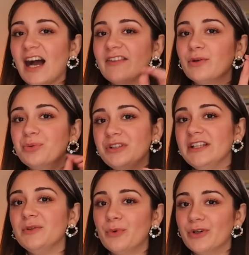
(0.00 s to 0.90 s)
I've
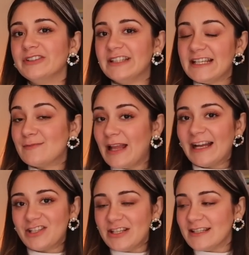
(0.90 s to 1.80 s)
only worn these
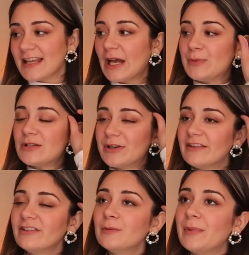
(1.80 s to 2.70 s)
black jeans. I was looking
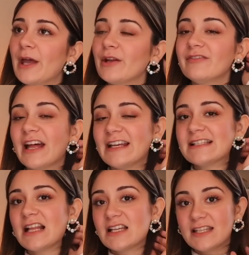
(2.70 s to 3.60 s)
for a pair of nice
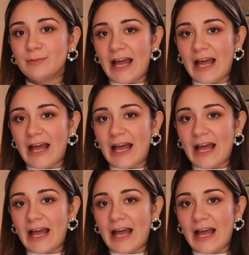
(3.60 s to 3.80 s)
classic